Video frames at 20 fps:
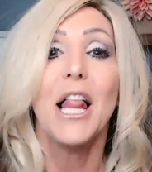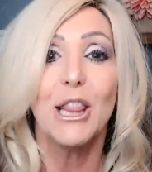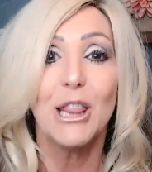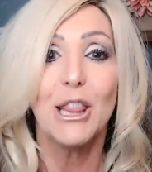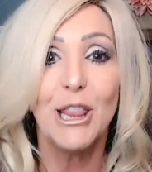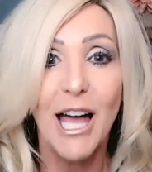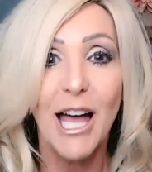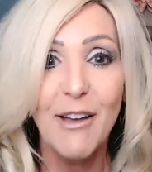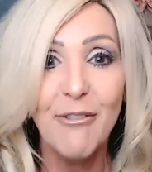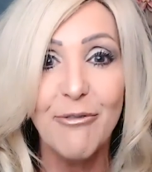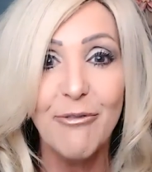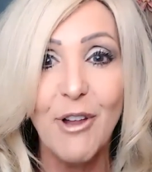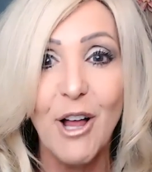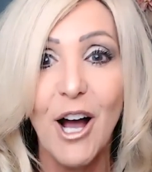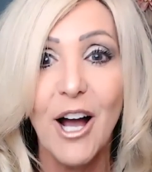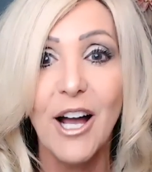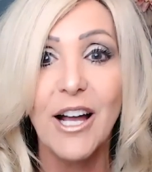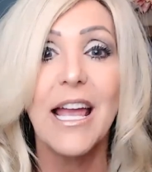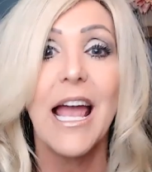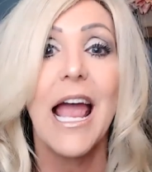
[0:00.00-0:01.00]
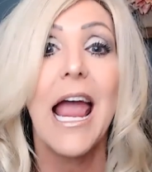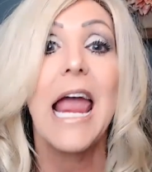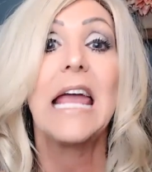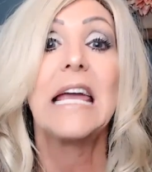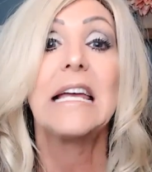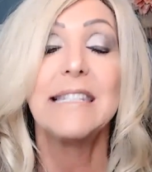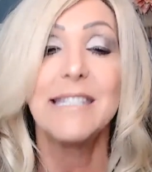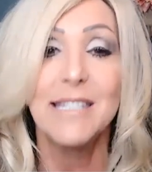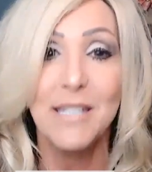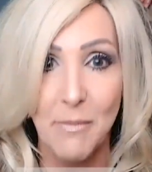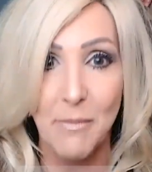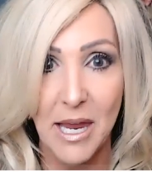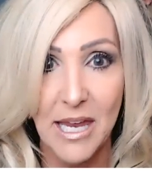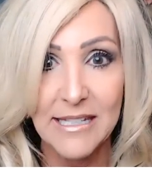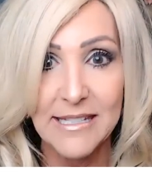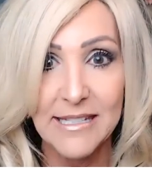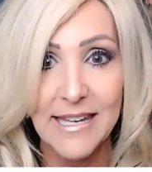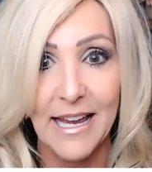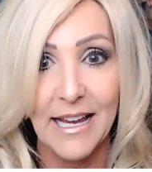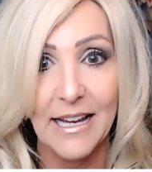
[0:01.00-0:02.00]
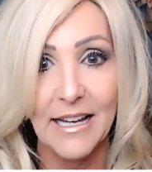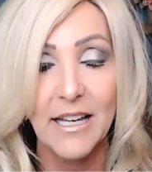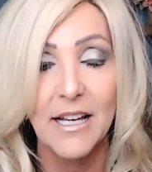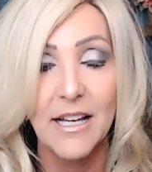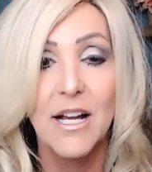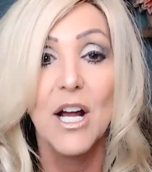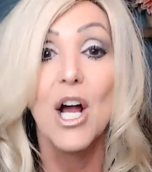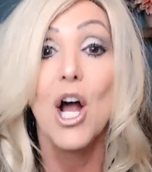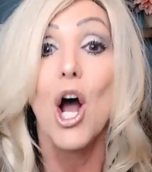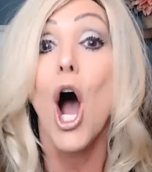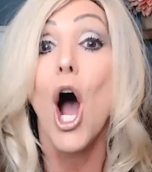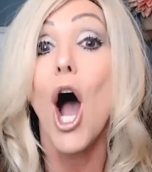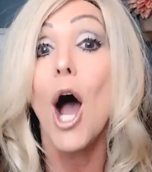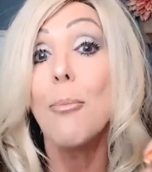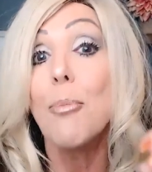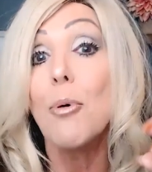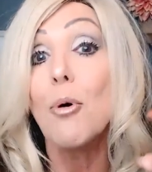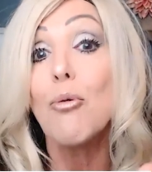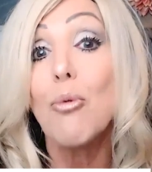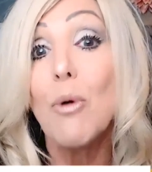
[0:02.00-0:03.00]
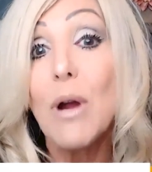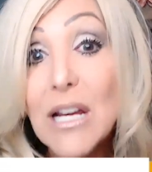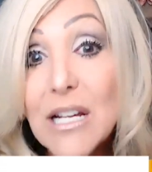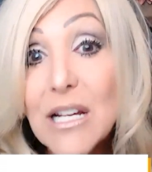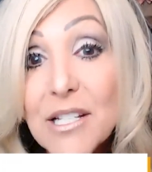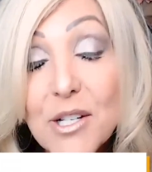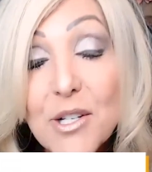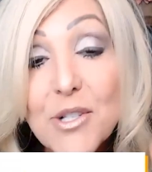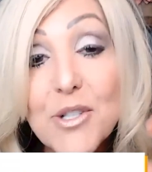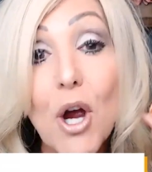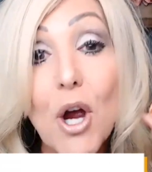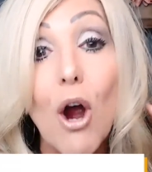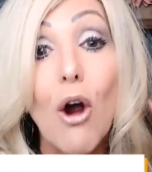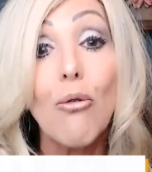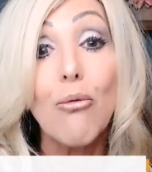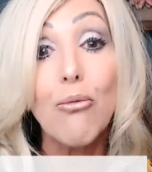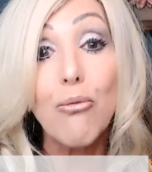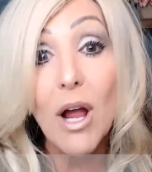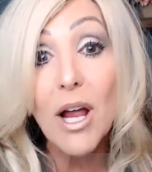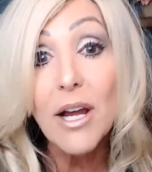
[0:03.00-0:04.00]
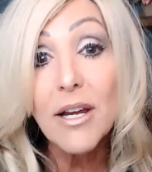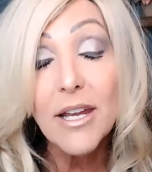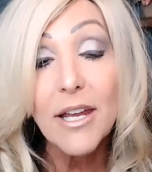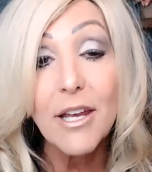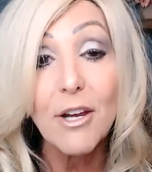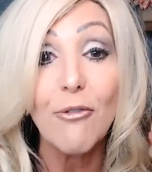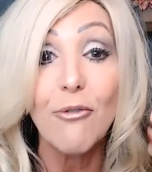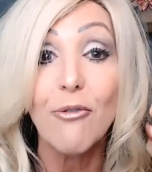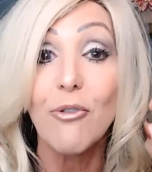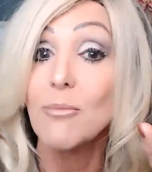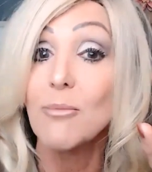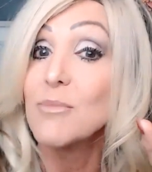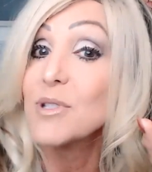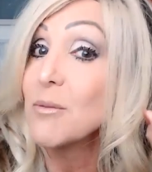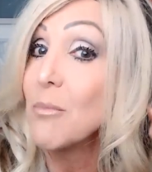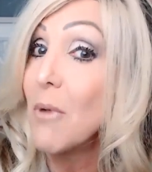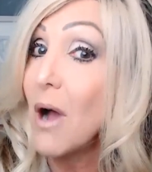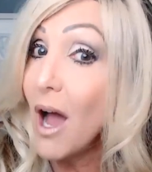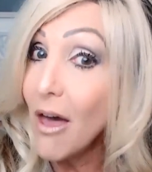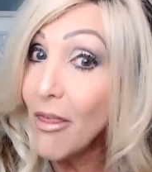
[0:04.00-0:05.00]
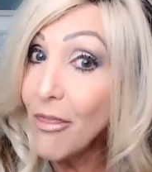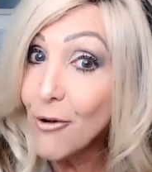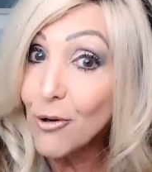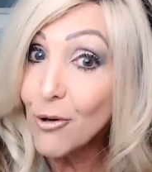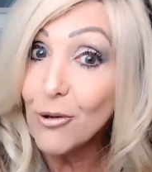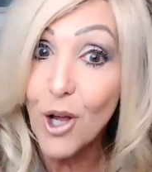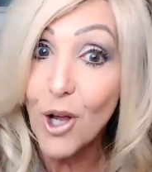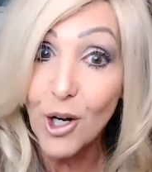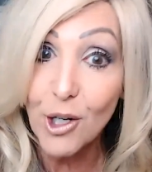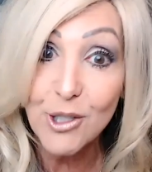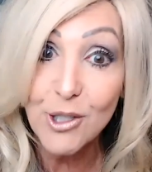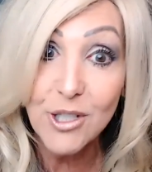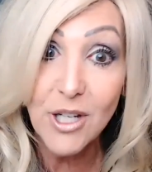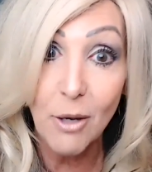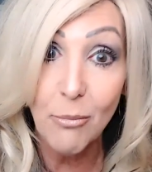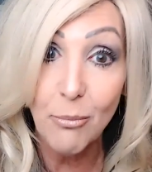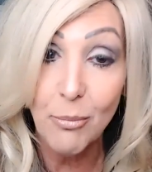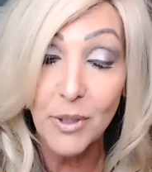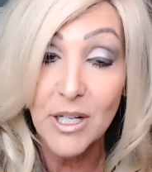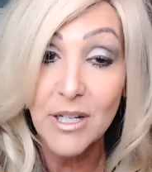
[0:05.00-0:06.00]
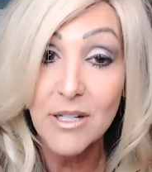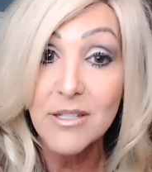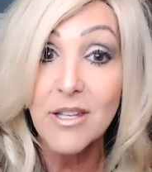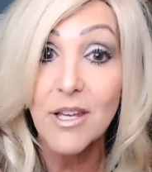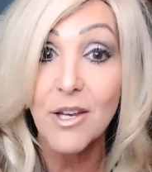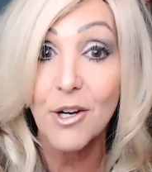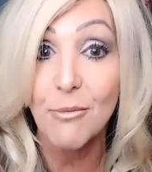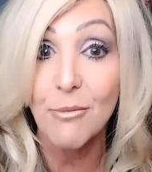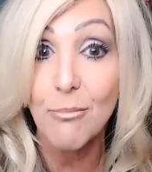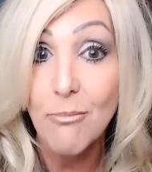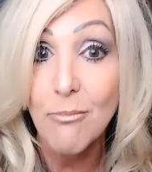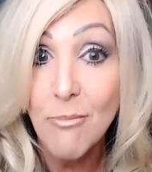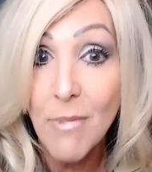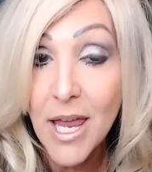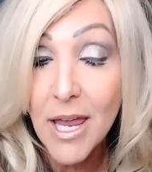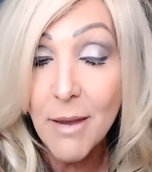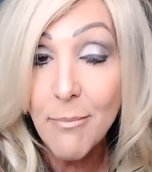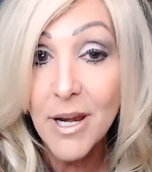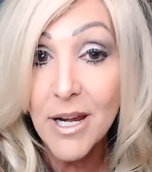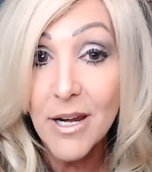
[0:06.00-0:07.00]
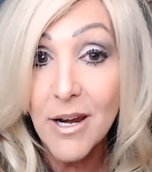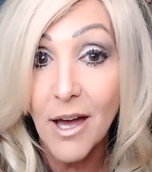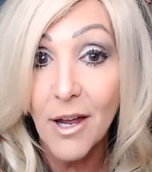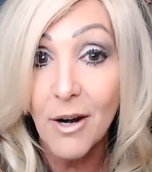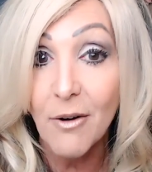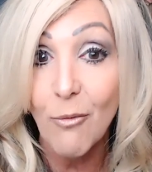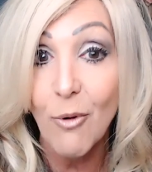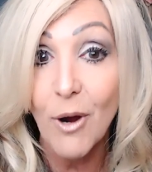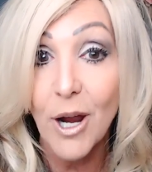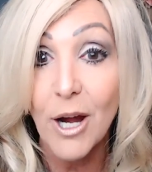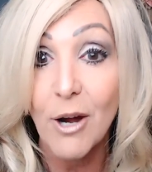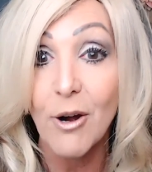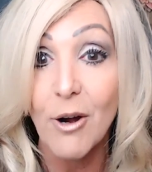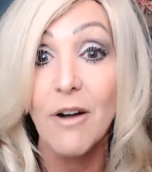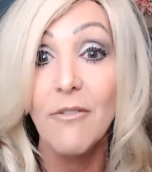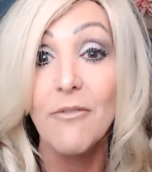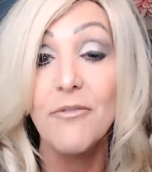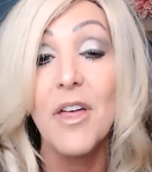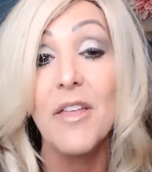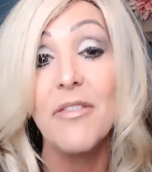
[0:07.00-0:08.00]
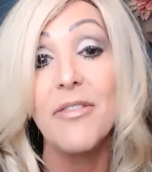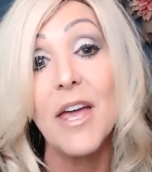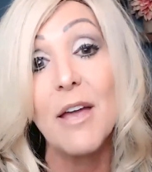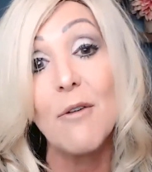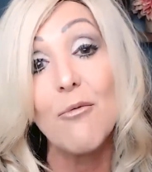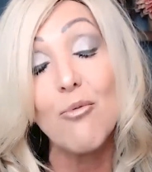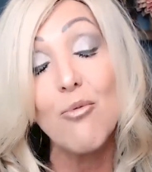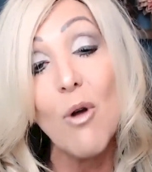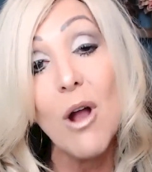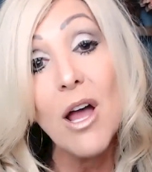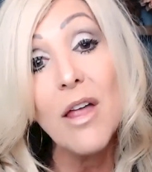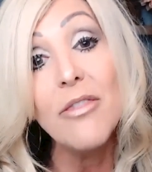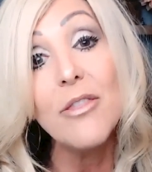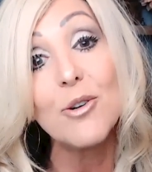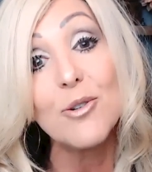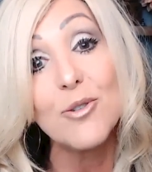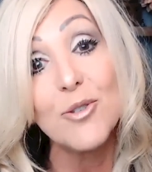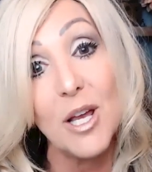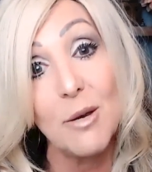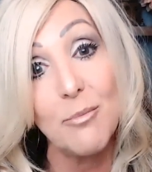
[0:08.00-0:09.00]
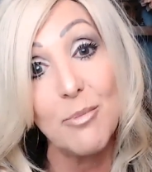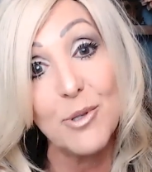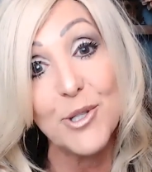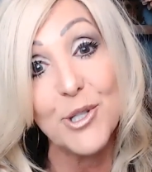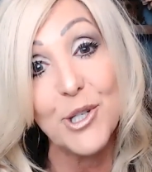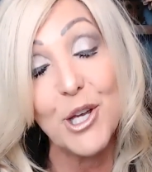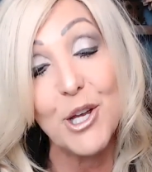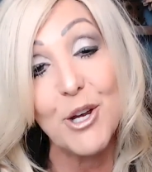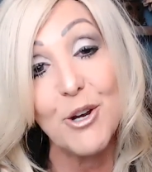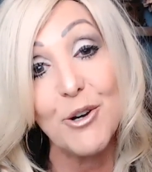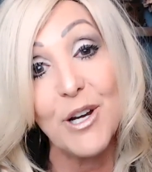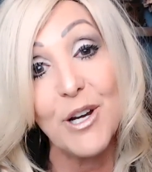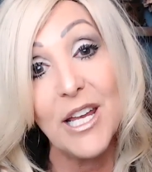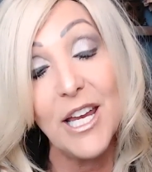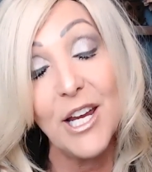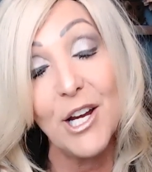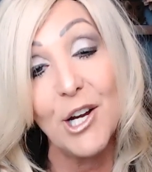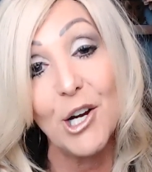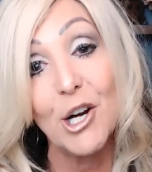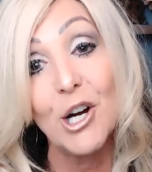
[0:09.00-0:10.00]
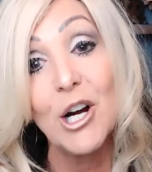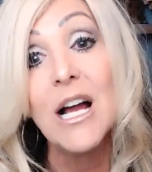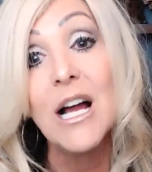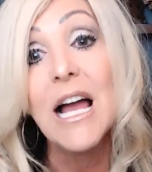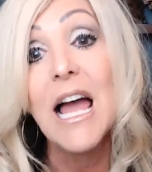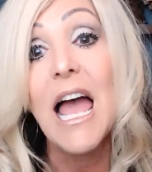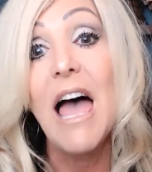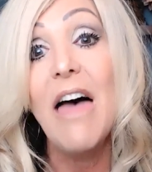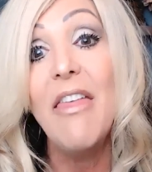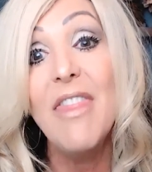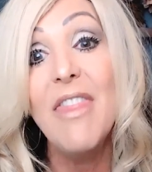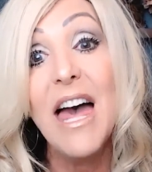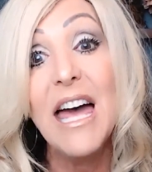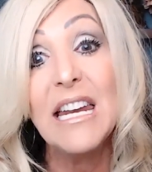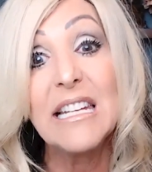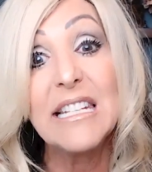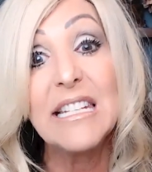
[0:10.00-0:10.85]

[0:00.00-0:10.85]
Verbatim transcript: LifeLock, and Symantec. Operations are run here from some other large companies that you're maybe not aware of that they run their cybersecurity here, and that